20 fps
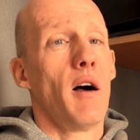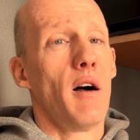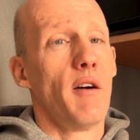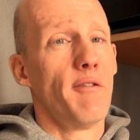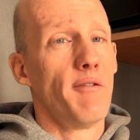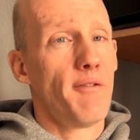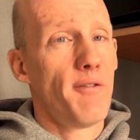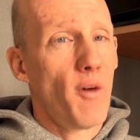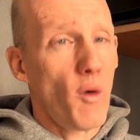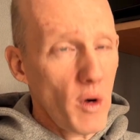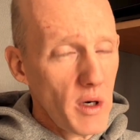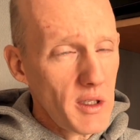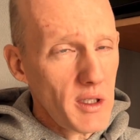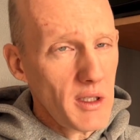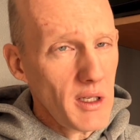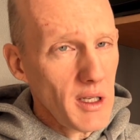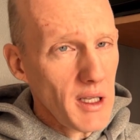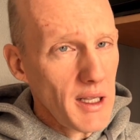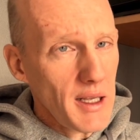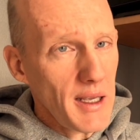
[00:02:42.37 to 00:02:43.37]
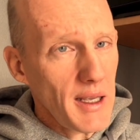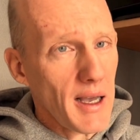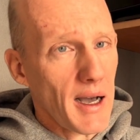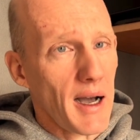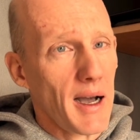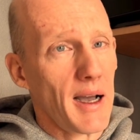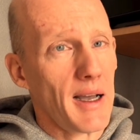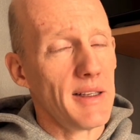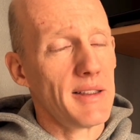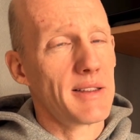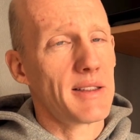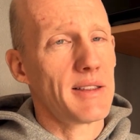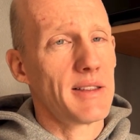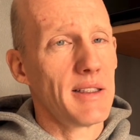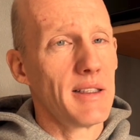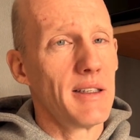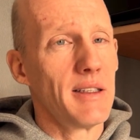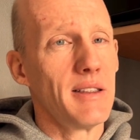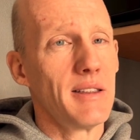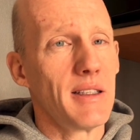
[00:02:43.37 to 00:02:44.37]
Unfortunately, I
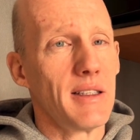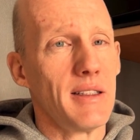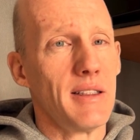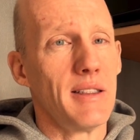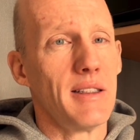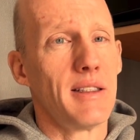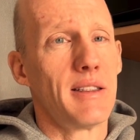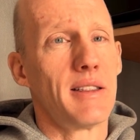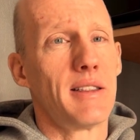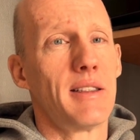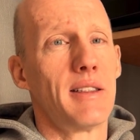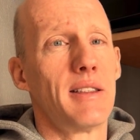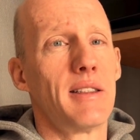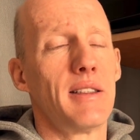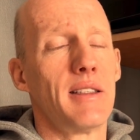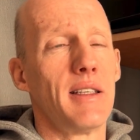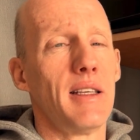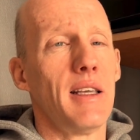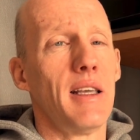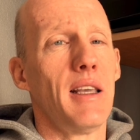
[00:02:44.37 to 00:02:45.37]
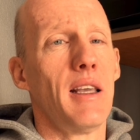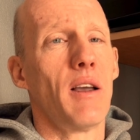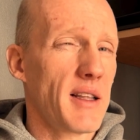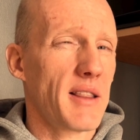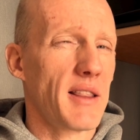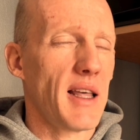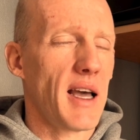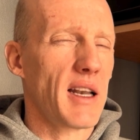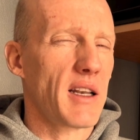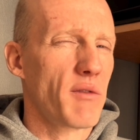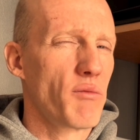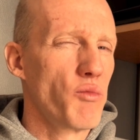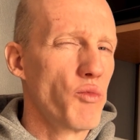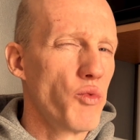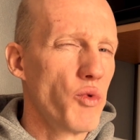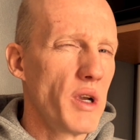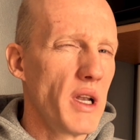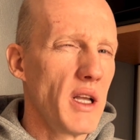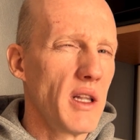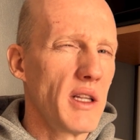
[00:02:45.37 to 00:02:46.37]
still didn't see that
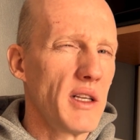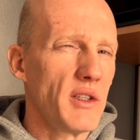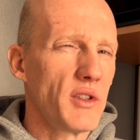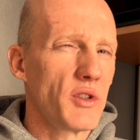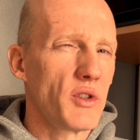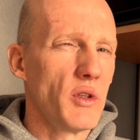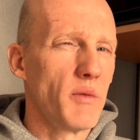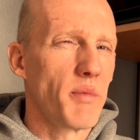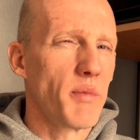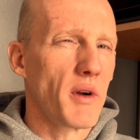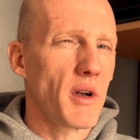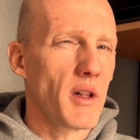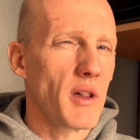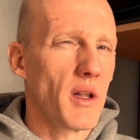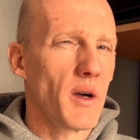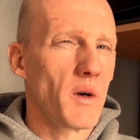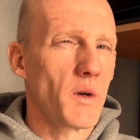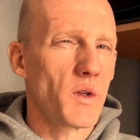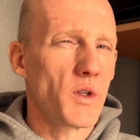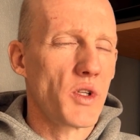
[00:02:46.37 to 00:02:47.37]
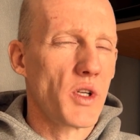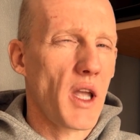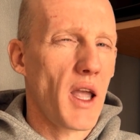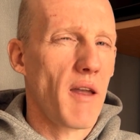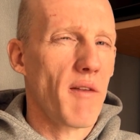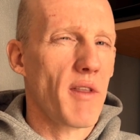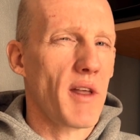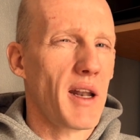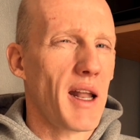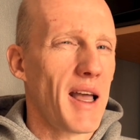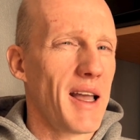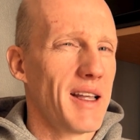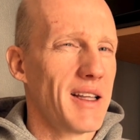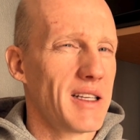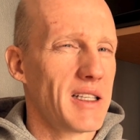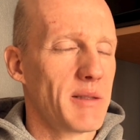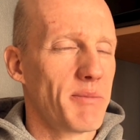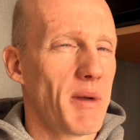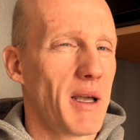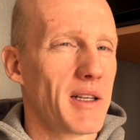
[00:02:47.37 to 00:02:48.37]
really super close shave that I
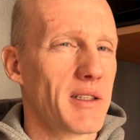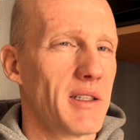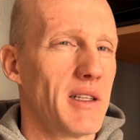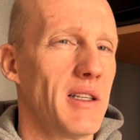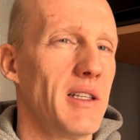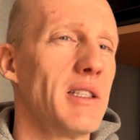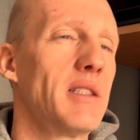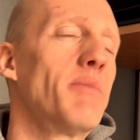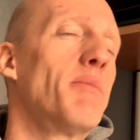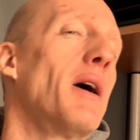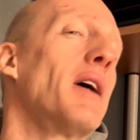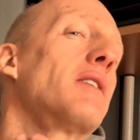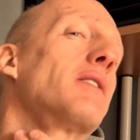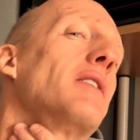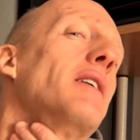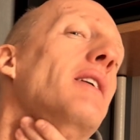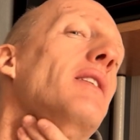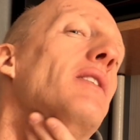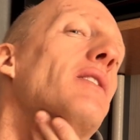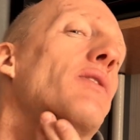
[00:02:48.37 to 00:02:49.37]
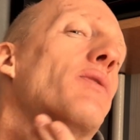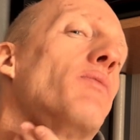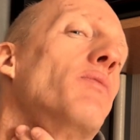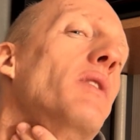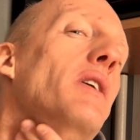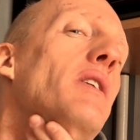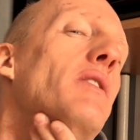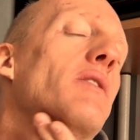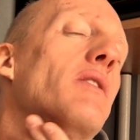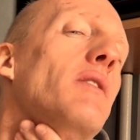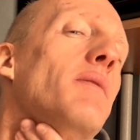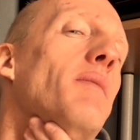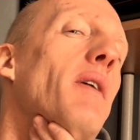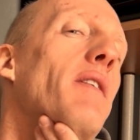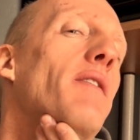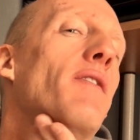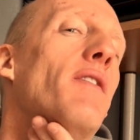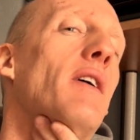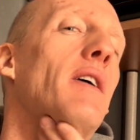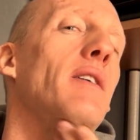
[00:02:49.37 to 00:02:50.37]
expected, especially in this region of
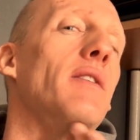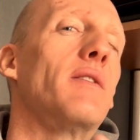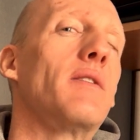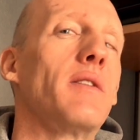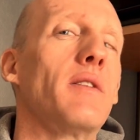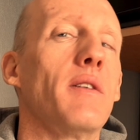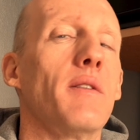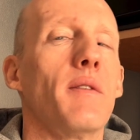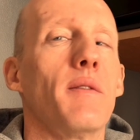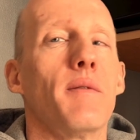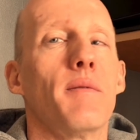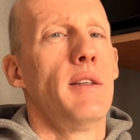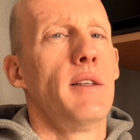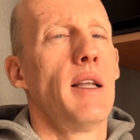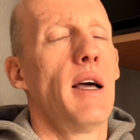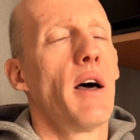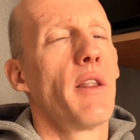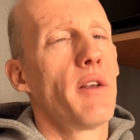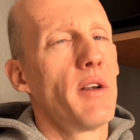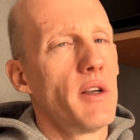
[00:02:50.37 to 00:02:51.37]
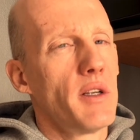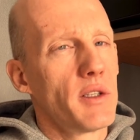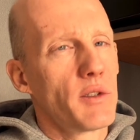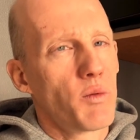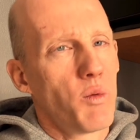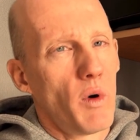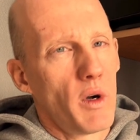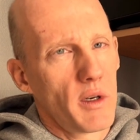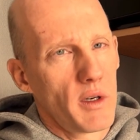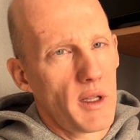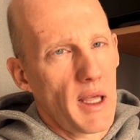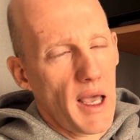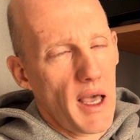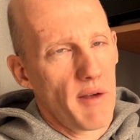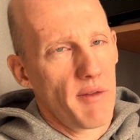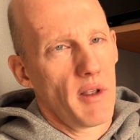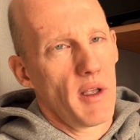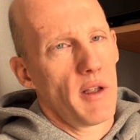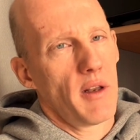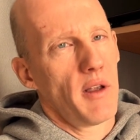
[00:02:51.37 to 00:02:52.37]
my face. Now there is one
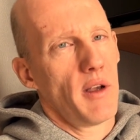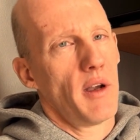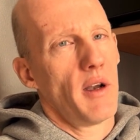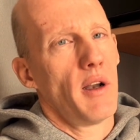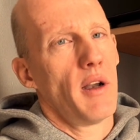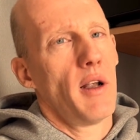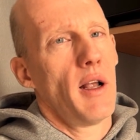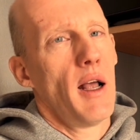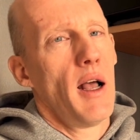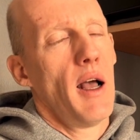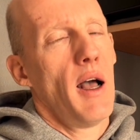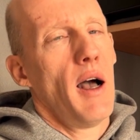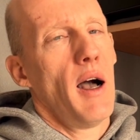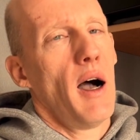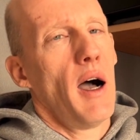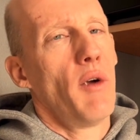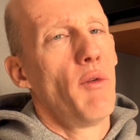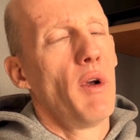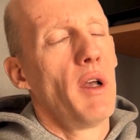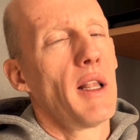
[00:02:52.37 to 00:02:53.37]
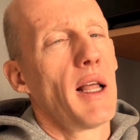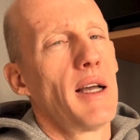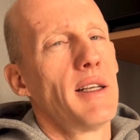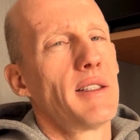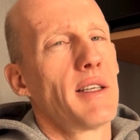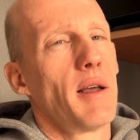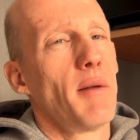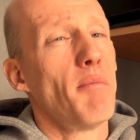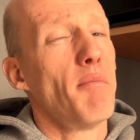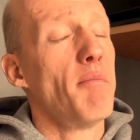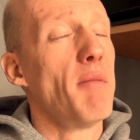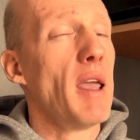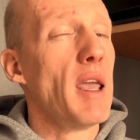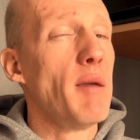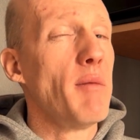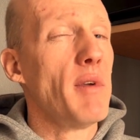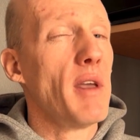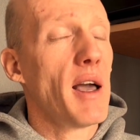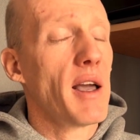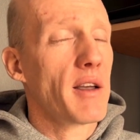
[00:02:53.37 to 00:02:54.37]
caveat here. I realized that
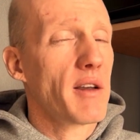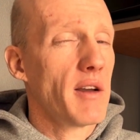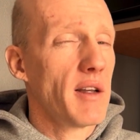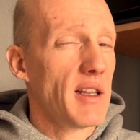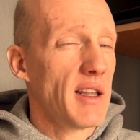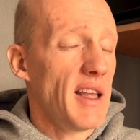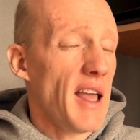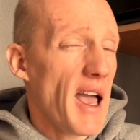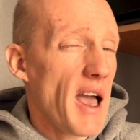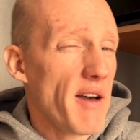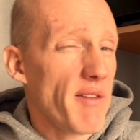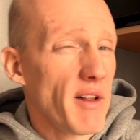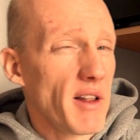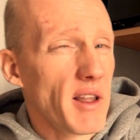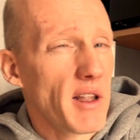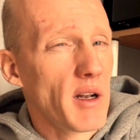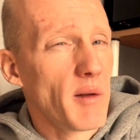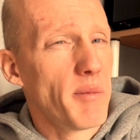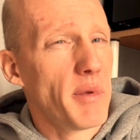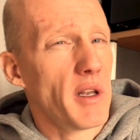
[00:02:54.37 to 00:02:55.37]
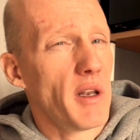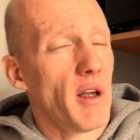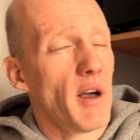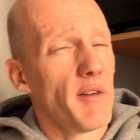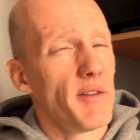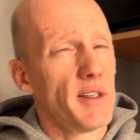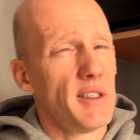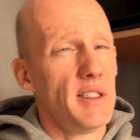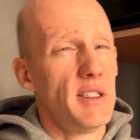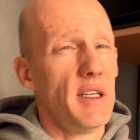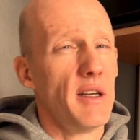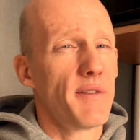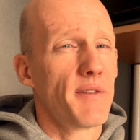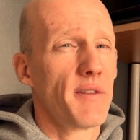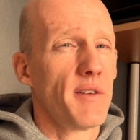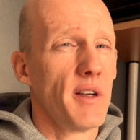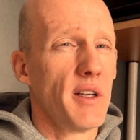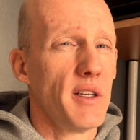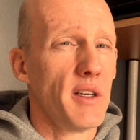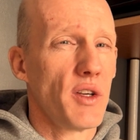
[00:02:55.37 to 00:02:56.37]
maybe I could have a little bit of a
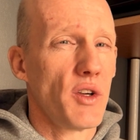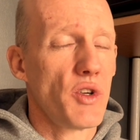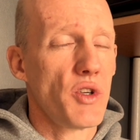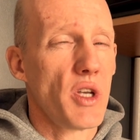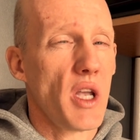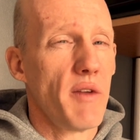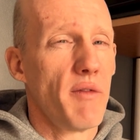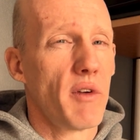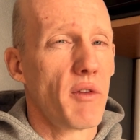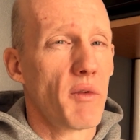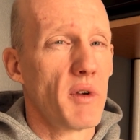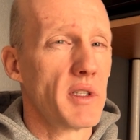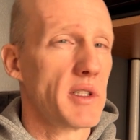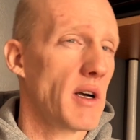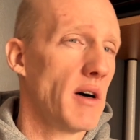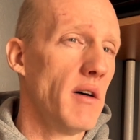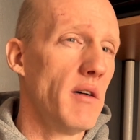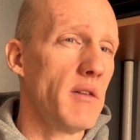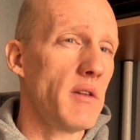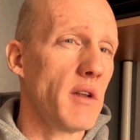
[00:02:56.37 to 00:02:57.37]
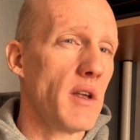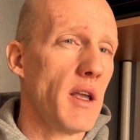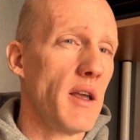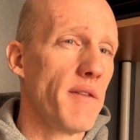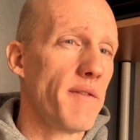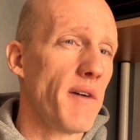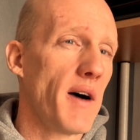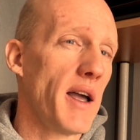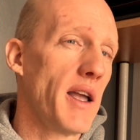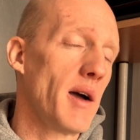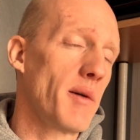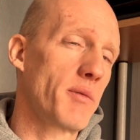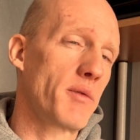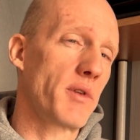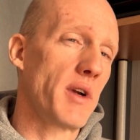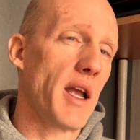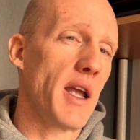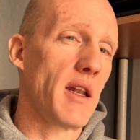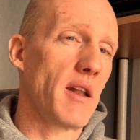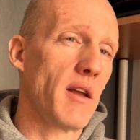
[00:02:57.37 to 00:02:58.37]
different shaving result if I
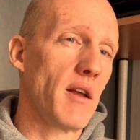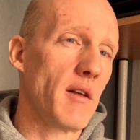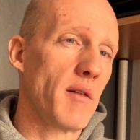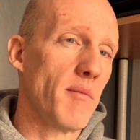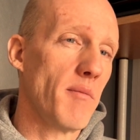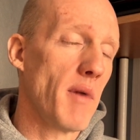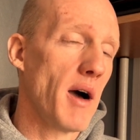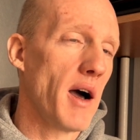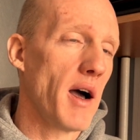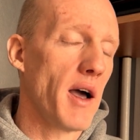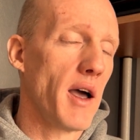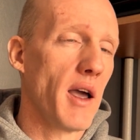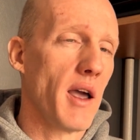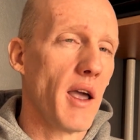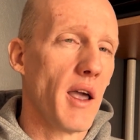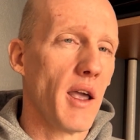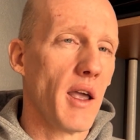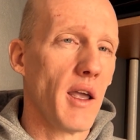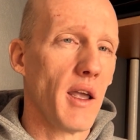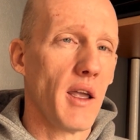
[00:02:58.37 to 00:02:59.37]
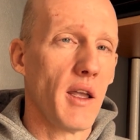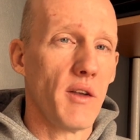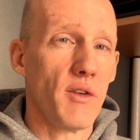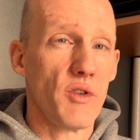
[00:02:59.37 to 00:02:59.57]
upgraded my